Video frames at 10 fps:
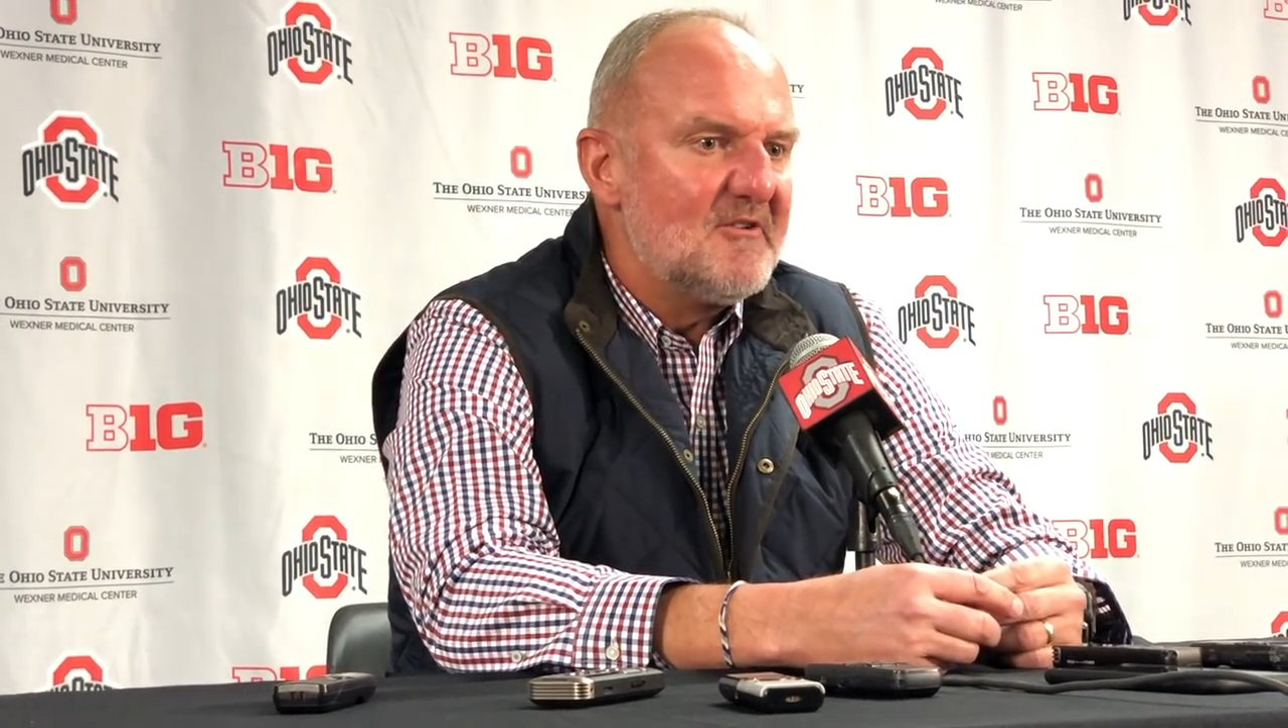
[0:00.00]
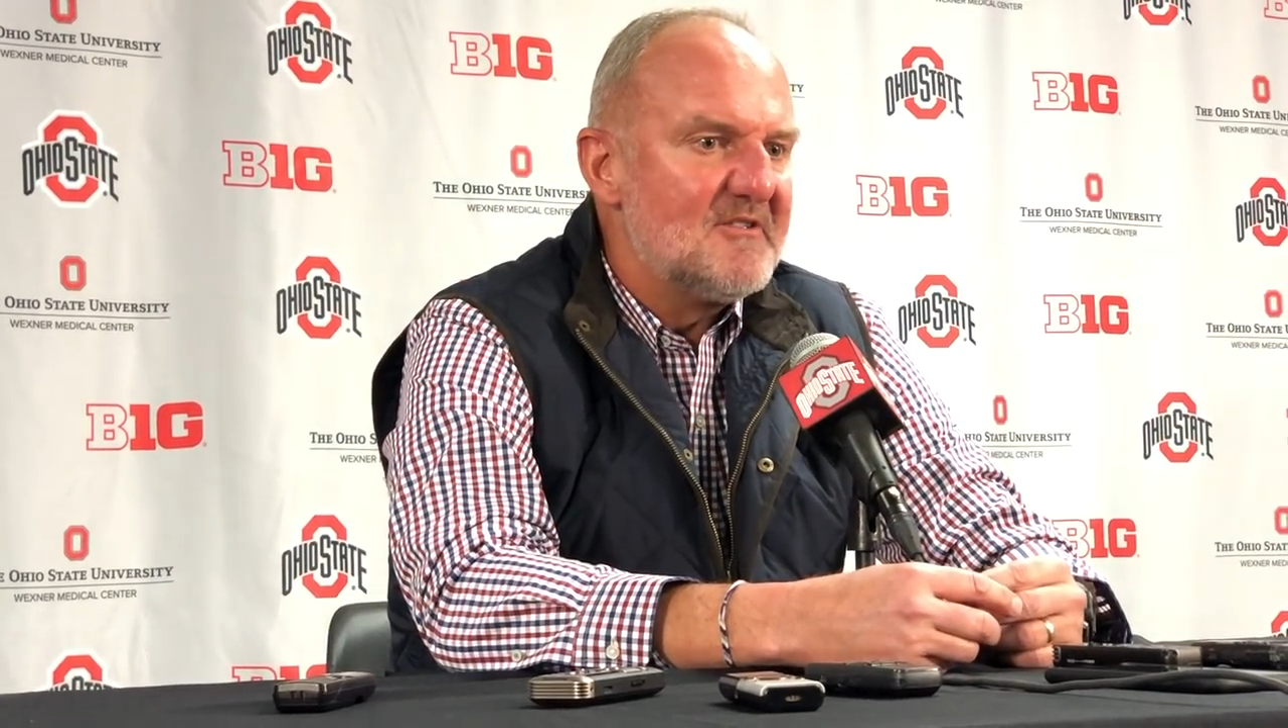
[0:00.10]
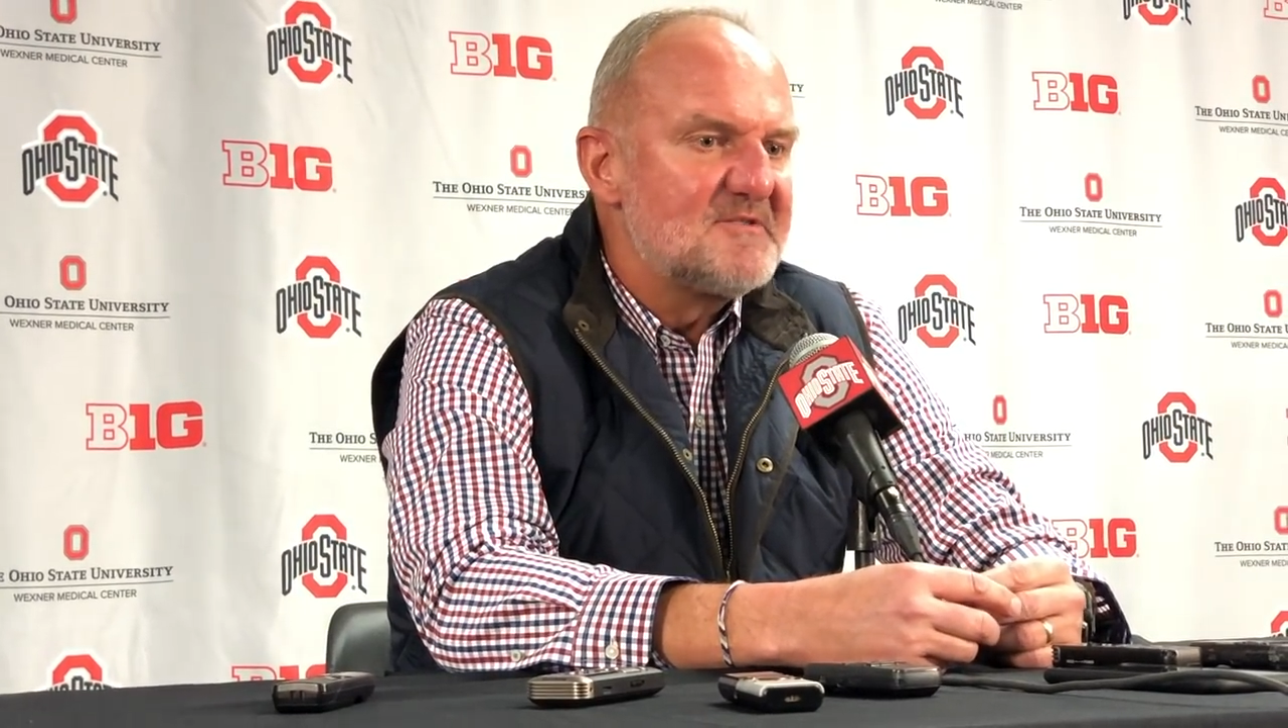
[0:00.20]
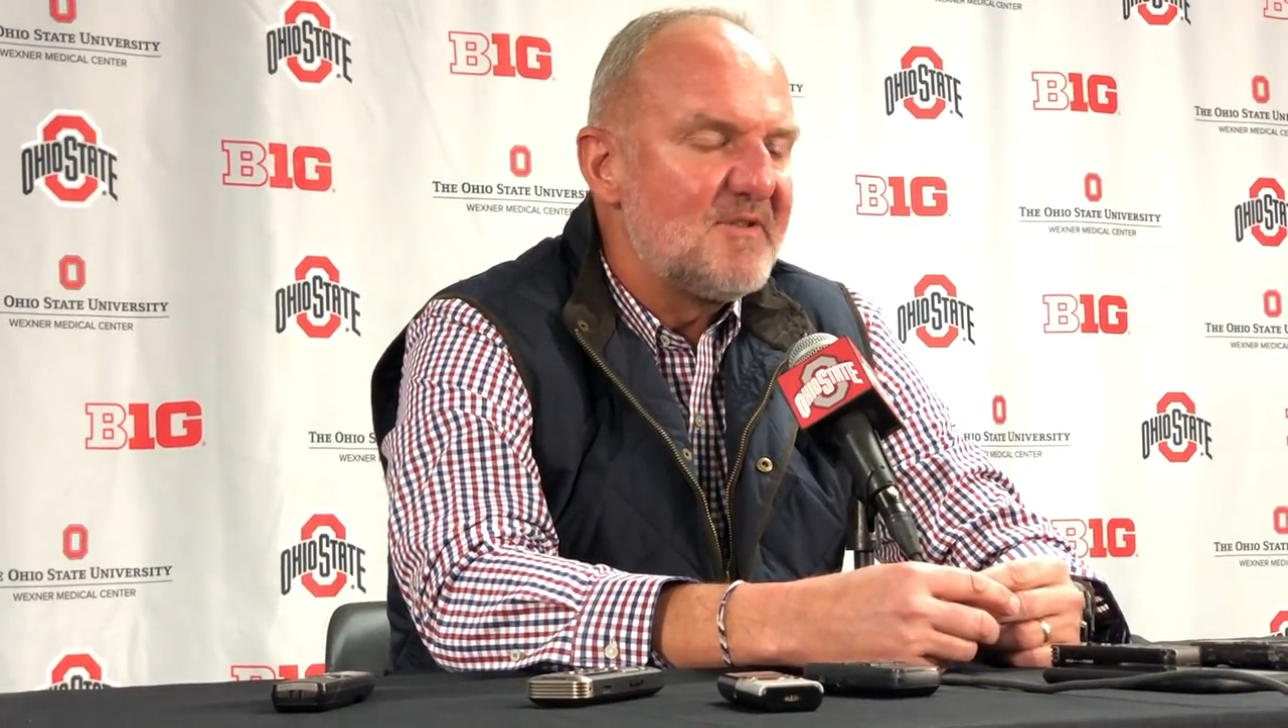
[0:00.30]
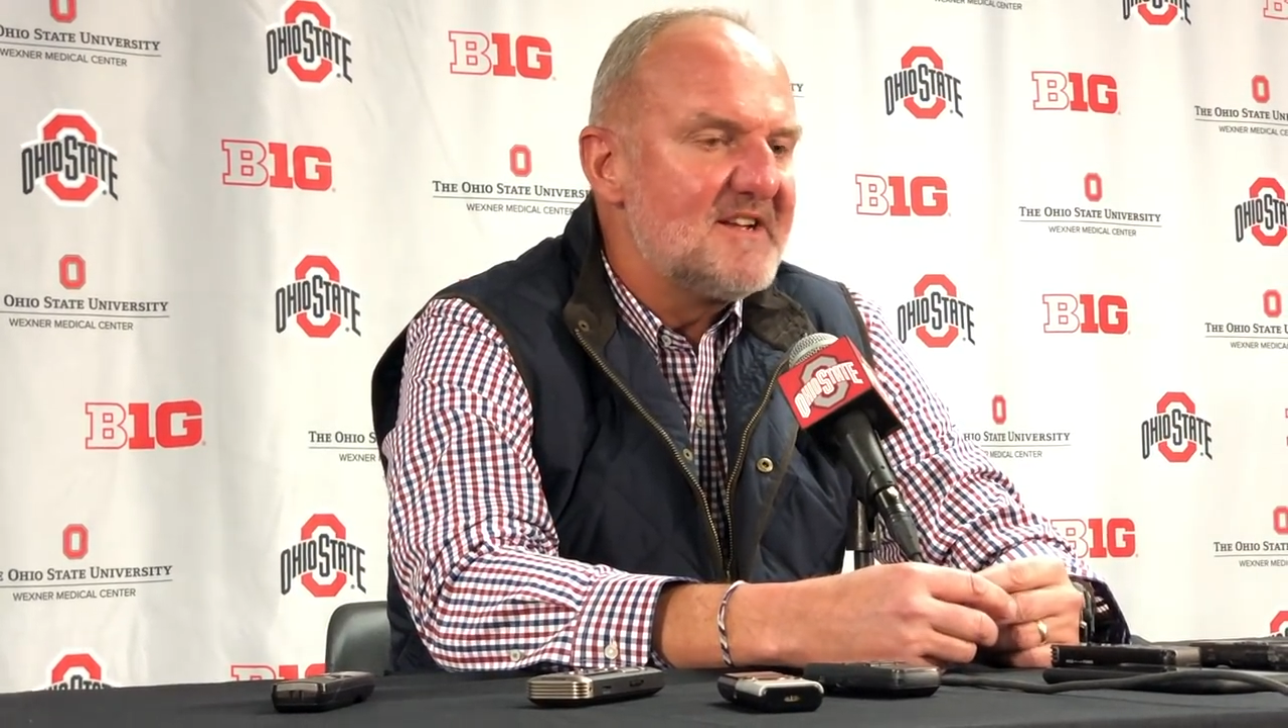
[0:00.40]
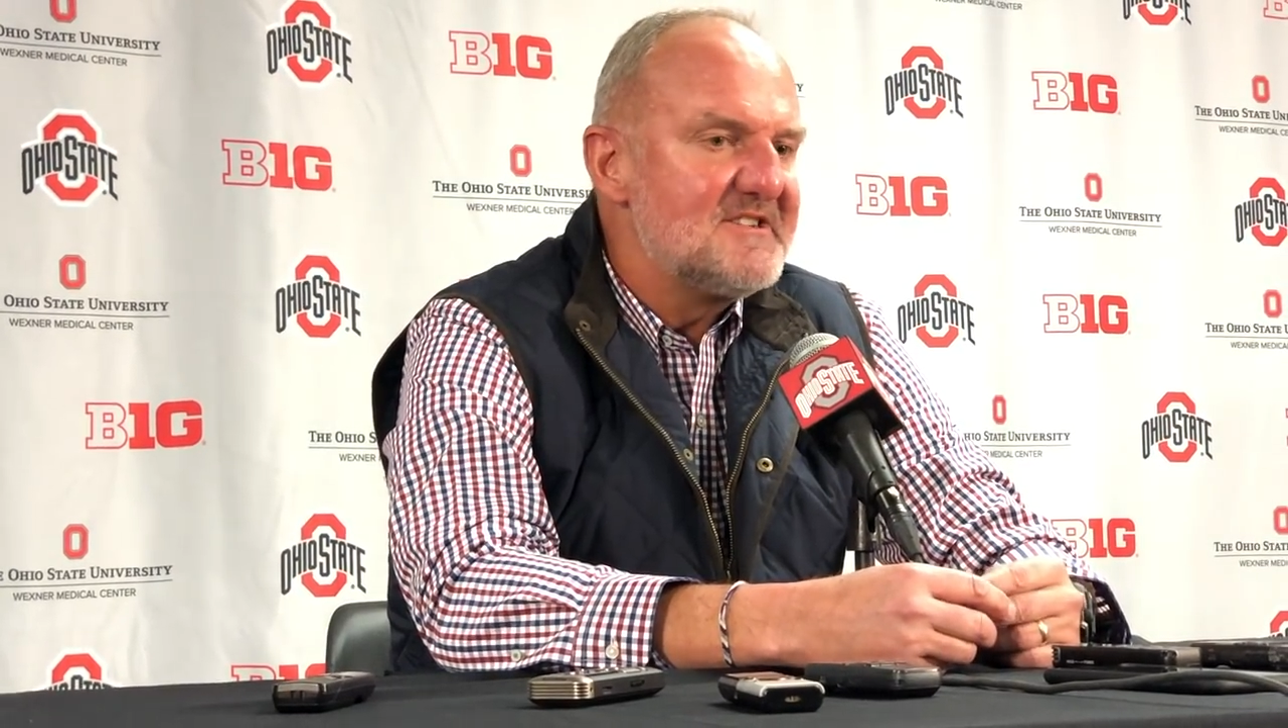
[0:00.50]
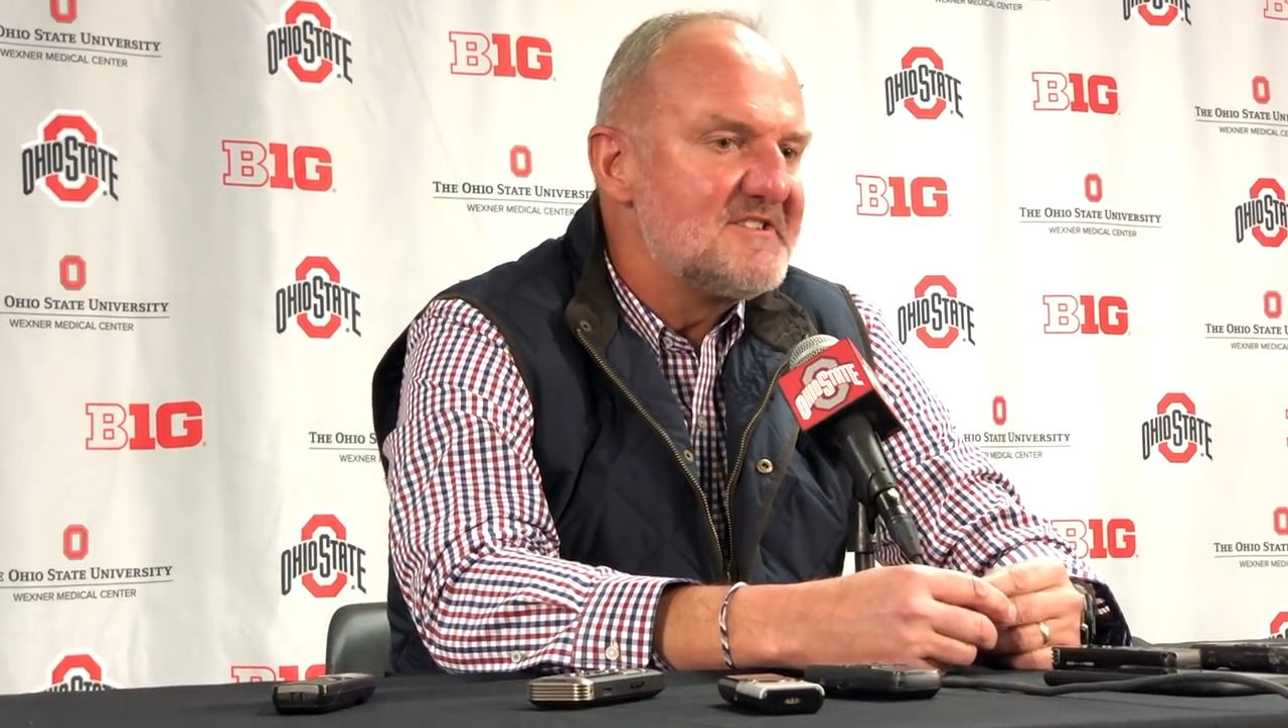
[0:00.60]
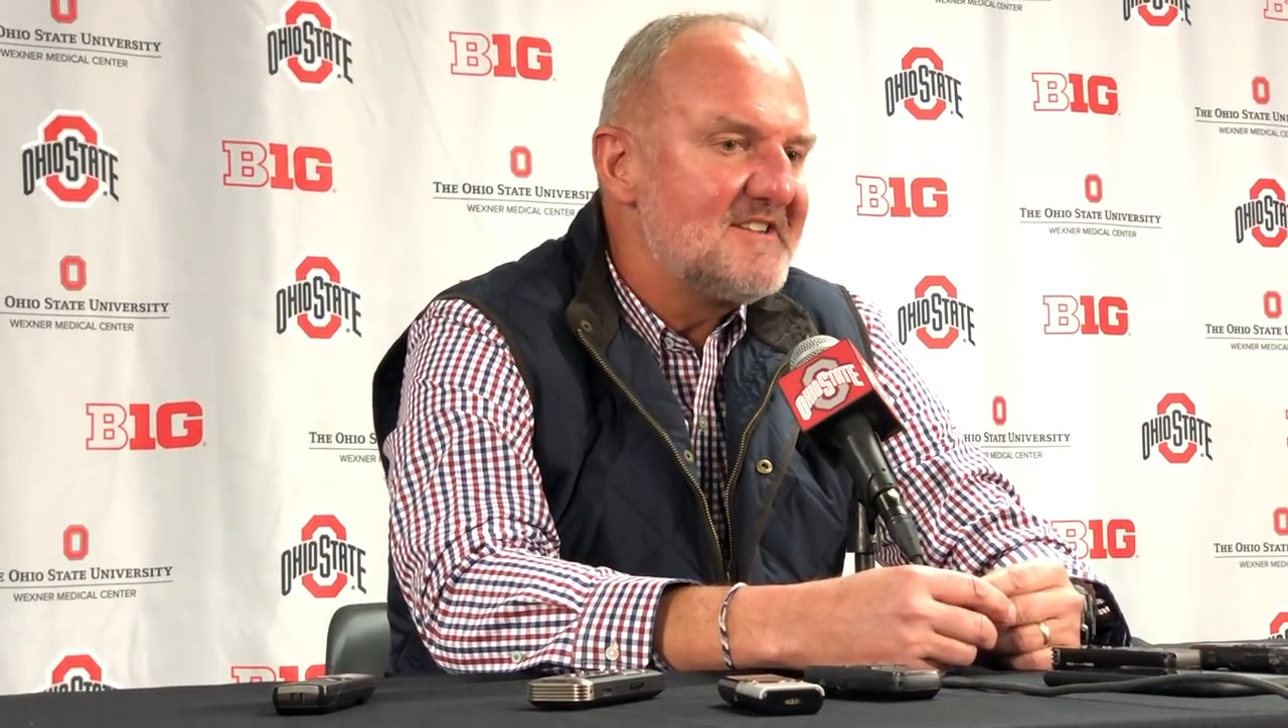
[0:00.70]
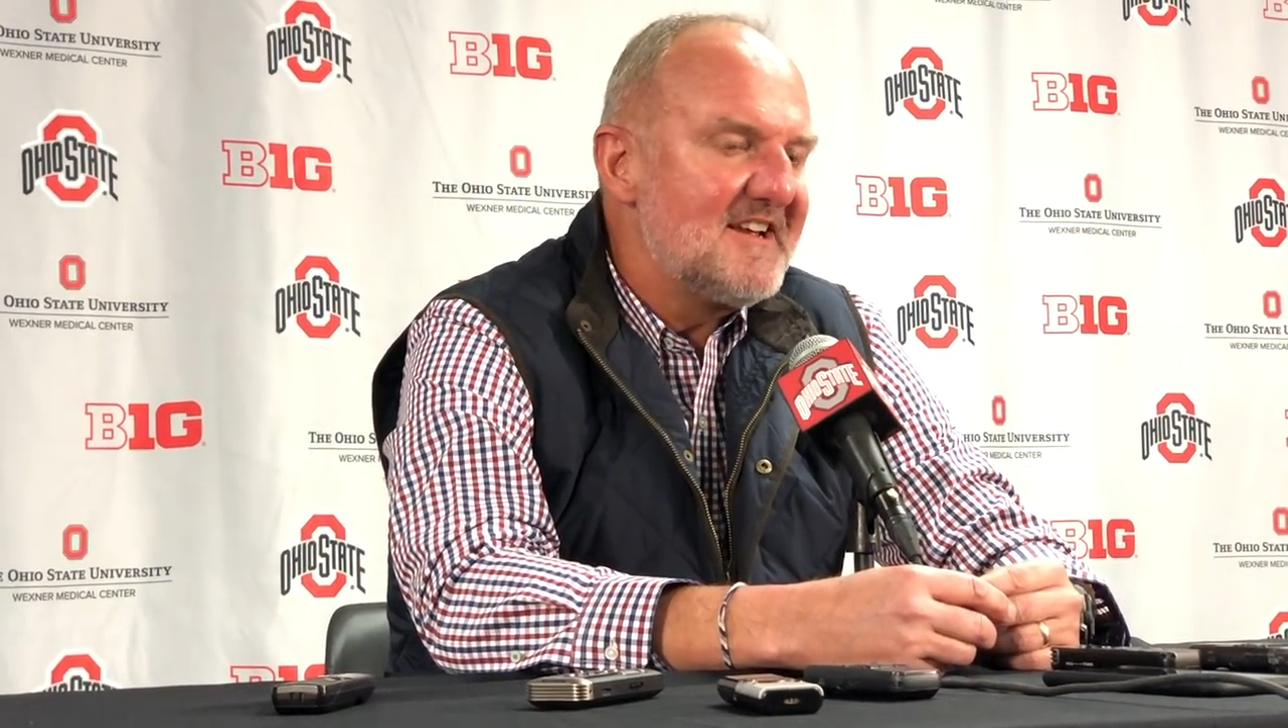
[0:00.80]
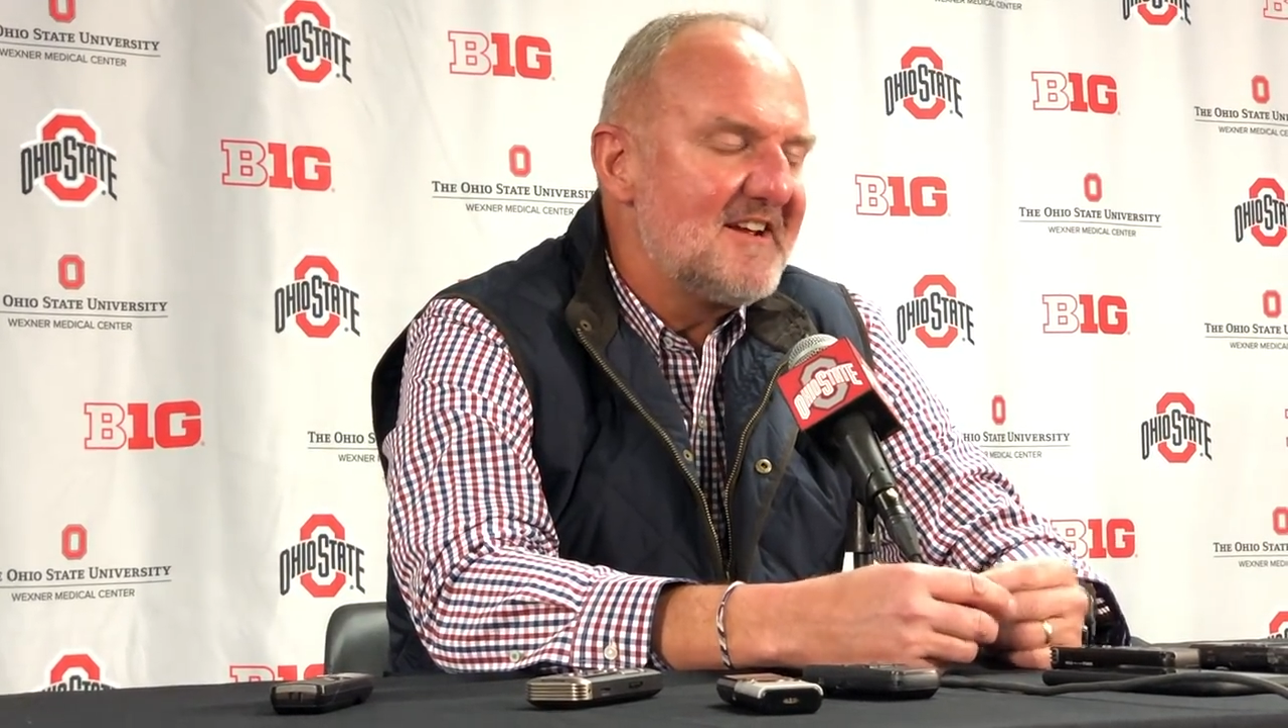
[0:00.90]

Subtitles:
know, this place,